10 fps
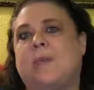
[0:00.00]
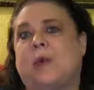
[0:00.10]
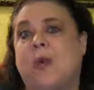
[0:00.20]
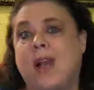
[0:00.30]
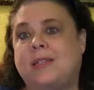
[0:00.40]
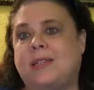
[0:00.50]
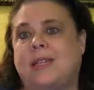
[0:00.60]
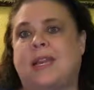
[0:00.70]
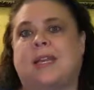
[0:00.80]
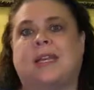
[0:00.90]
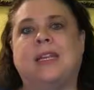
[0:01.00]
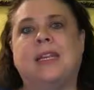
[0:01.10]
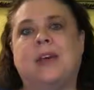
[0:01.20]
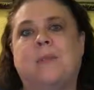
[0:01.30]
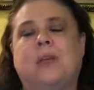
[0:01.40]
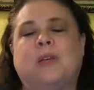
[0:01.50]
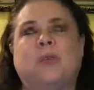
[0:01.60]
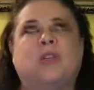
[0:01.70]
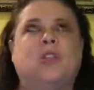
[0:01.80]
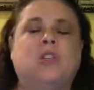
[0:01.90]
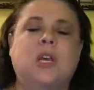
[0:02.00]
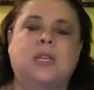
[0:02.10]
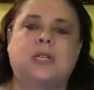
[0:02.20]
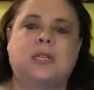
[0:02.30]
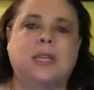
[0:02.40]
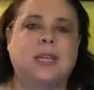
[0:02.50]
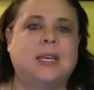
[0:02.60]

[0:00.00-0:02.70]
procrastinating because we just